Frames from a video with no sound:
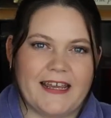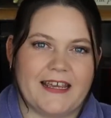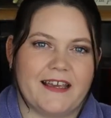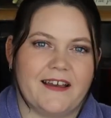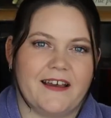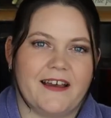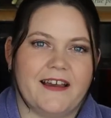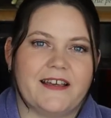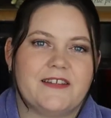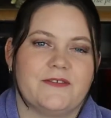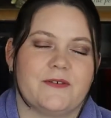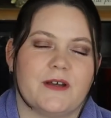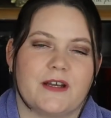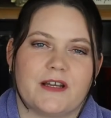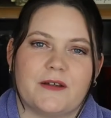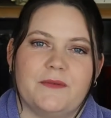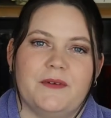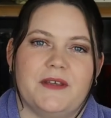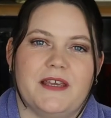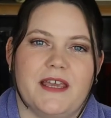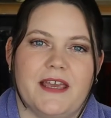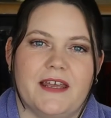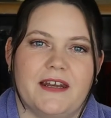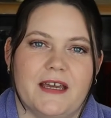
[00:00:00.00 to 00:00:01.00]
G'day guys,
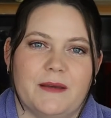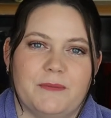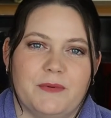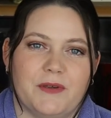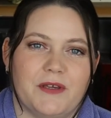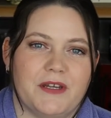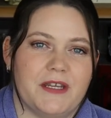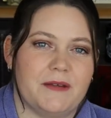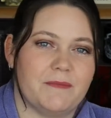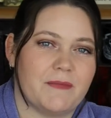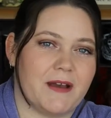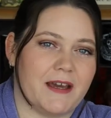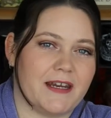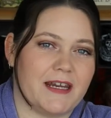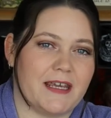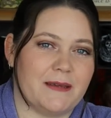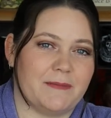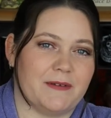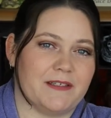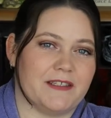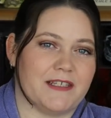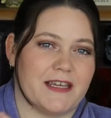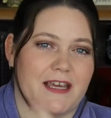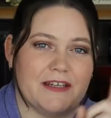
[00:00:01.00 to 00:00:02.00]
welcome to You and Our Beauty. My
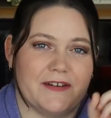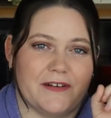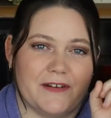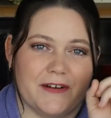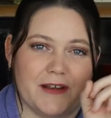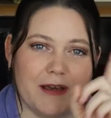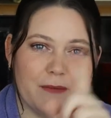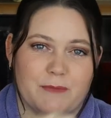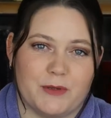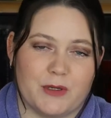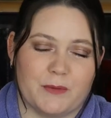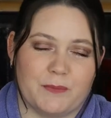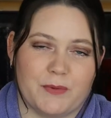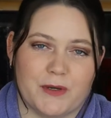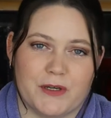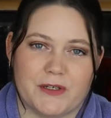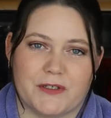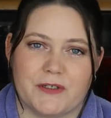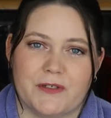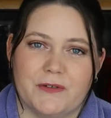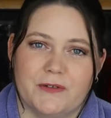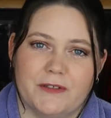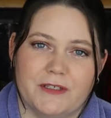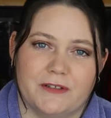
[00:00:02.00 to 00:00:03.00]
name is Tanya and I'm your
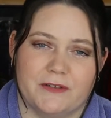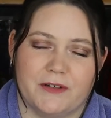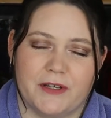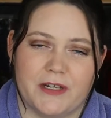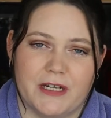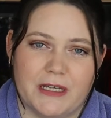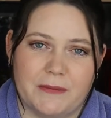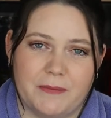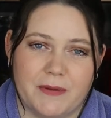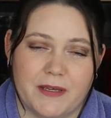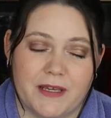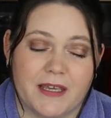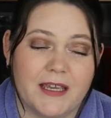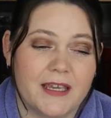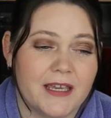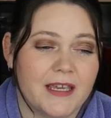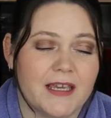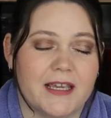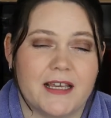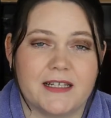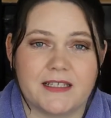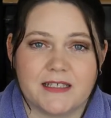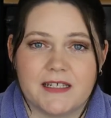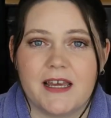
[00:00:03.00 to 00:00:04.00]
personal little guinea pig.
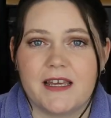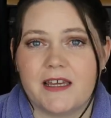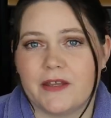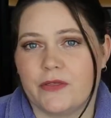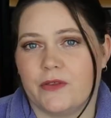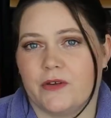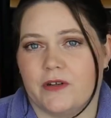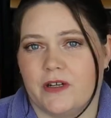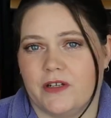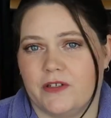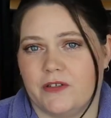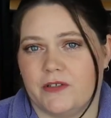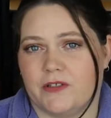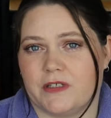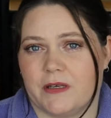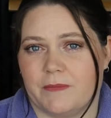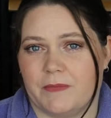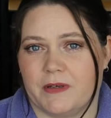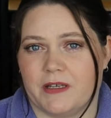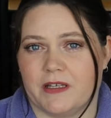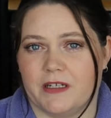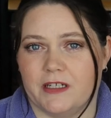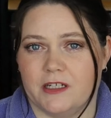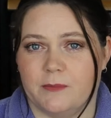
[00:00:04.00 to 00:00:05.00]
And today I thought I'd do
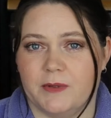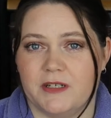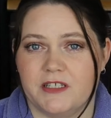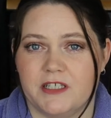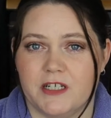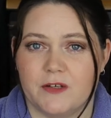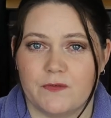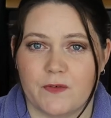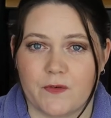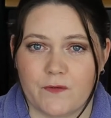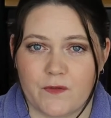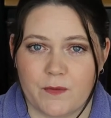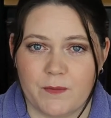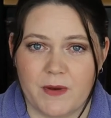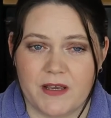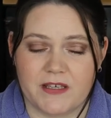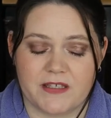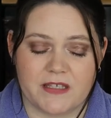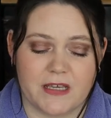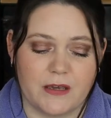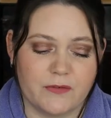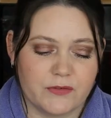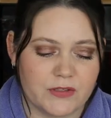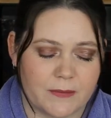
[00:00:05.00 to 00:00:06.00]
something a little bit different for
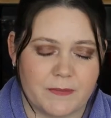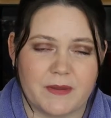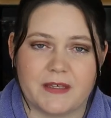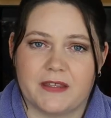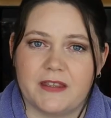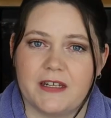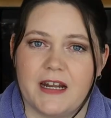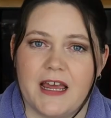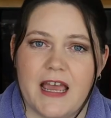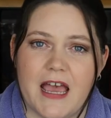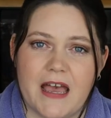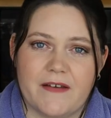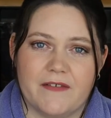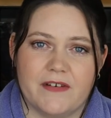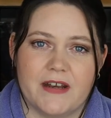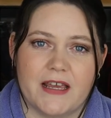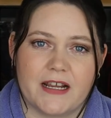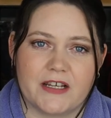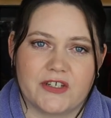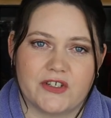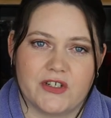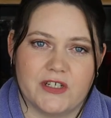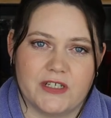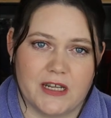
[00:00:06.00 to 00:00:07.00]
myself, something that I haven't
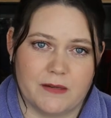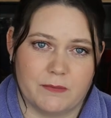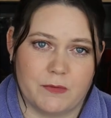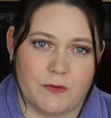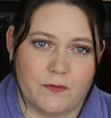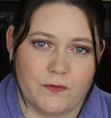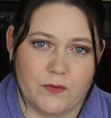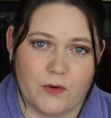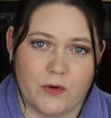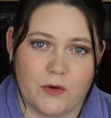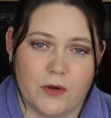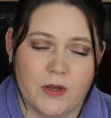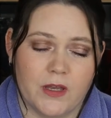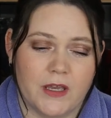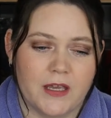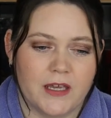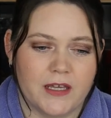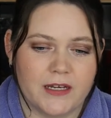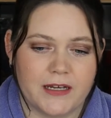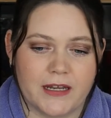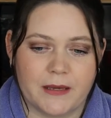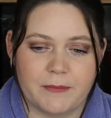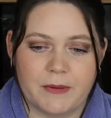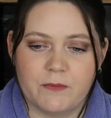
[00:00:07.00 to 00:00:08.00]
actually done before.
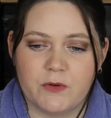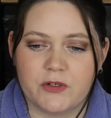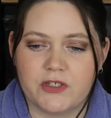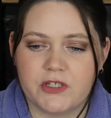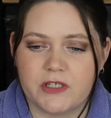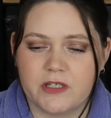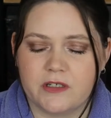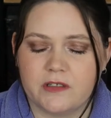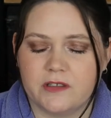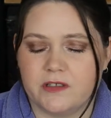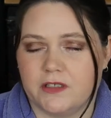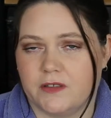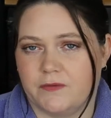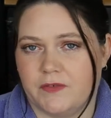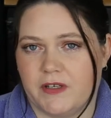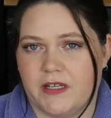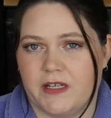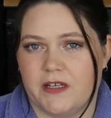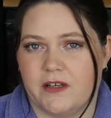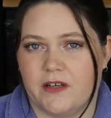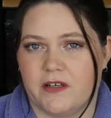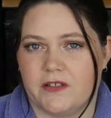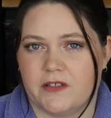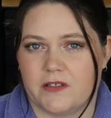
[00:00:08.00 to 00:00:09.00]
Now I've been watching a lot of
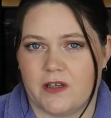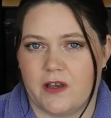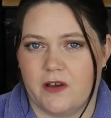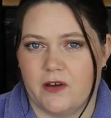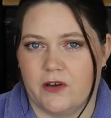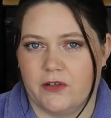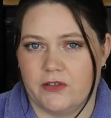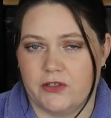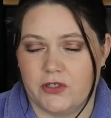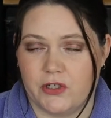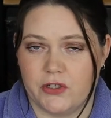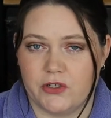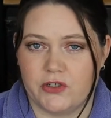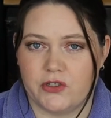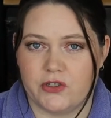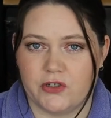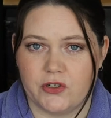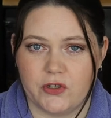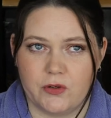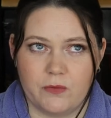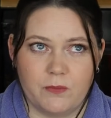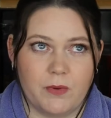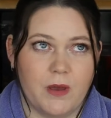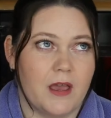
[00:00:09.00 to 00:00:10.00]
videos on
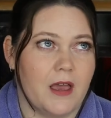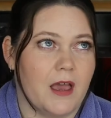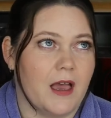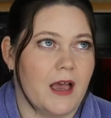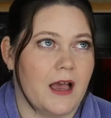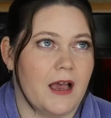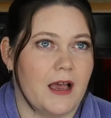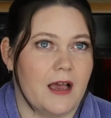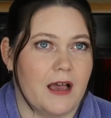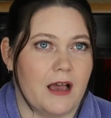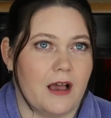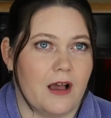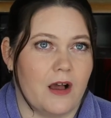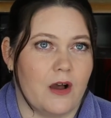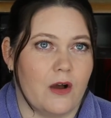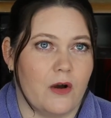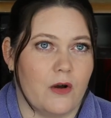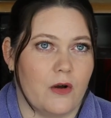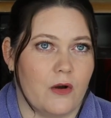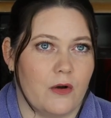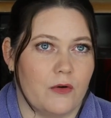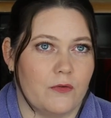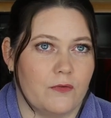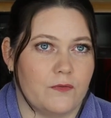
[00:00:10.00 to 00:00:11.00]
YouTube
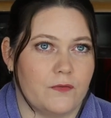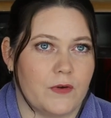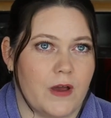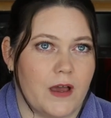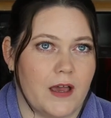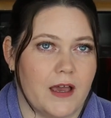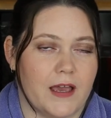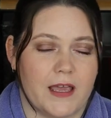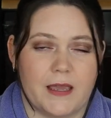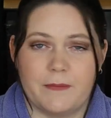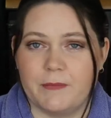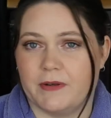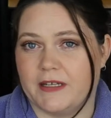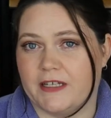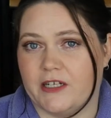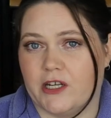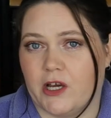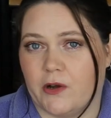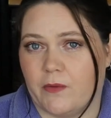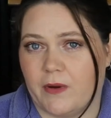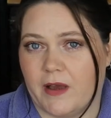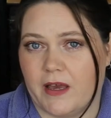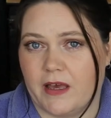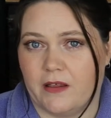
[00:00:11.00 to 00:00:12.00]
of Emily
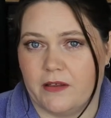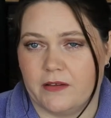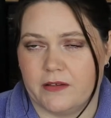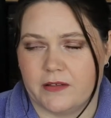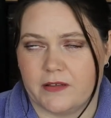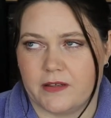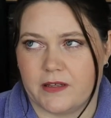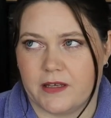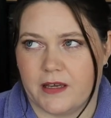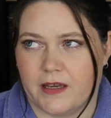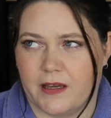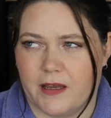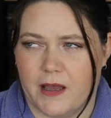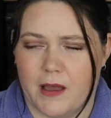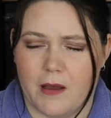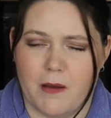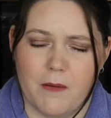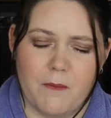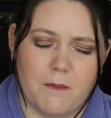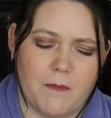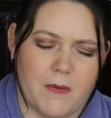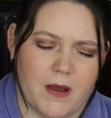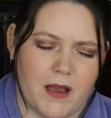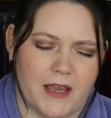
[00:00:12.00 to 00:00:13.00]
Noel's
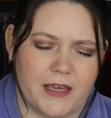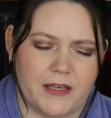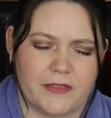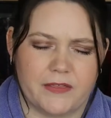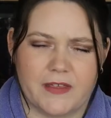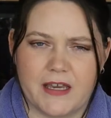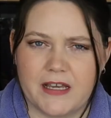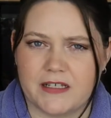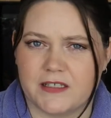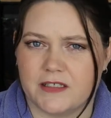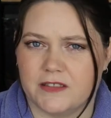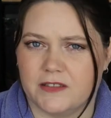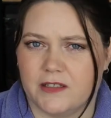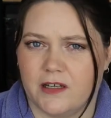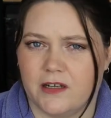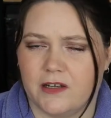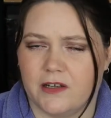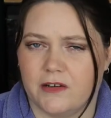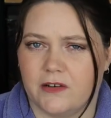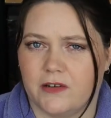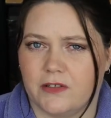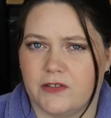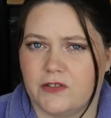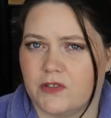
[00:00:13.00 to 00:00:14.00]
My
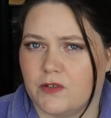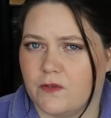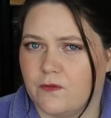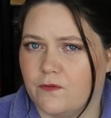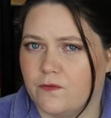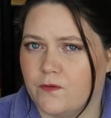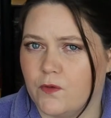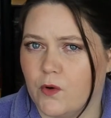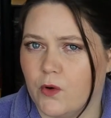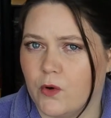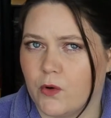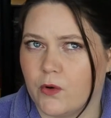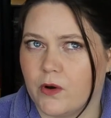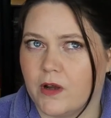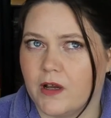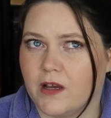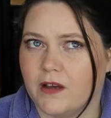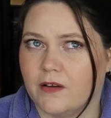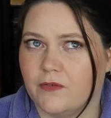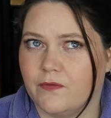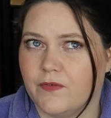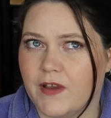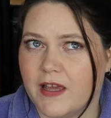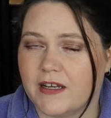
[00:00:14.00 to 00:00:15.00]
$1,000
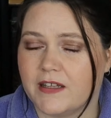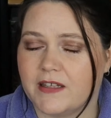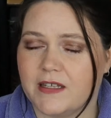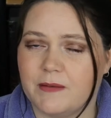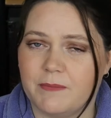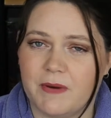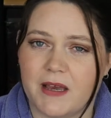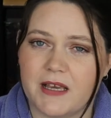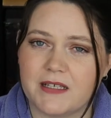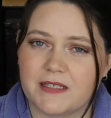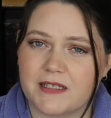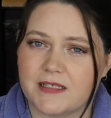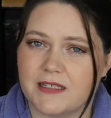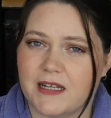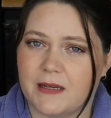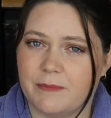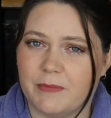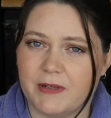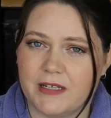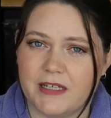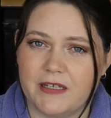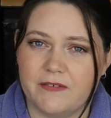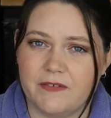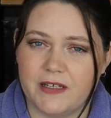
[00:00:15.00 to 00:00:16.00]
Sephora Fantasy Basket, I
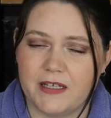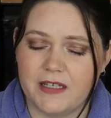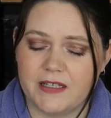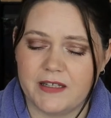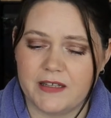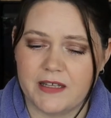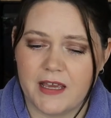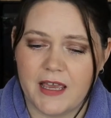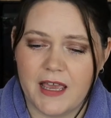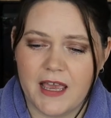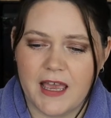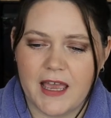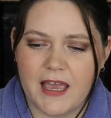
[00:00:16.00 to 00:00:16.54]
believe it is.